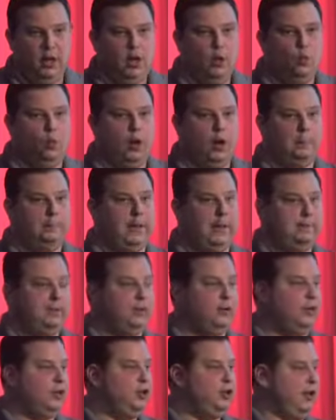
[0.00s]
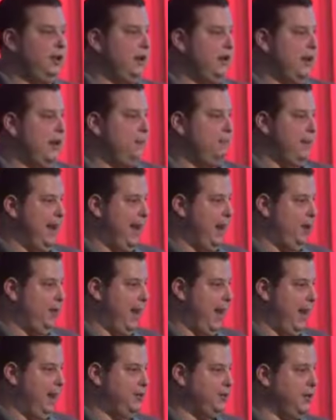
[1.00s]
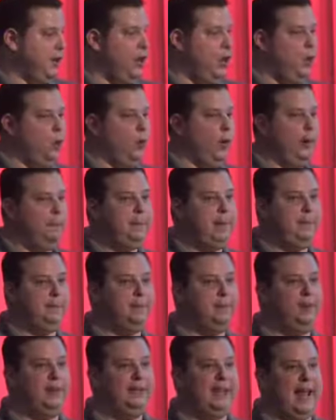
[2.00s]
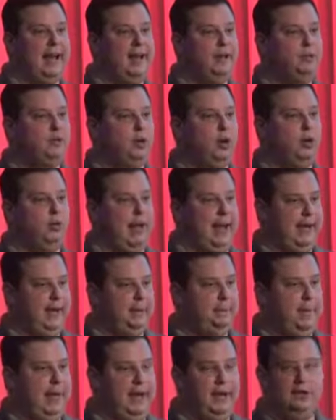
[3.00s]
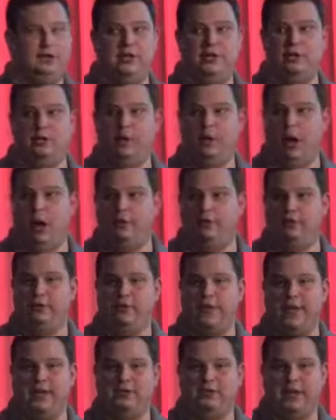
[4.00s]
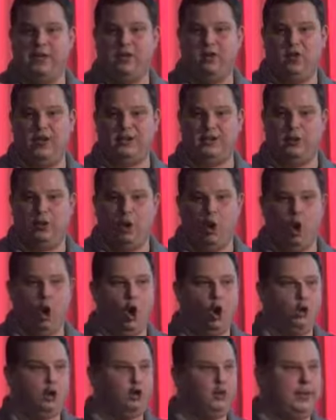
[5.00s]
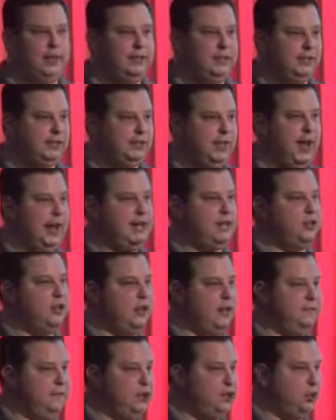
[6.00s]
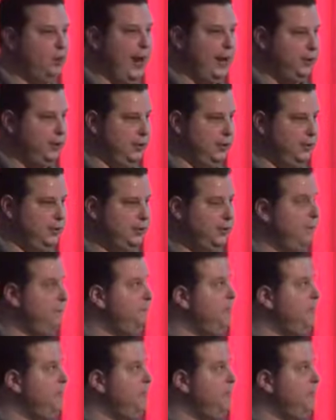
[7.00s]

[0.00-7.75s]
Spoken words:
where people are clicking on banner ads, where people are getting to our landing page and doing other things like click to call, click to site, click for directions.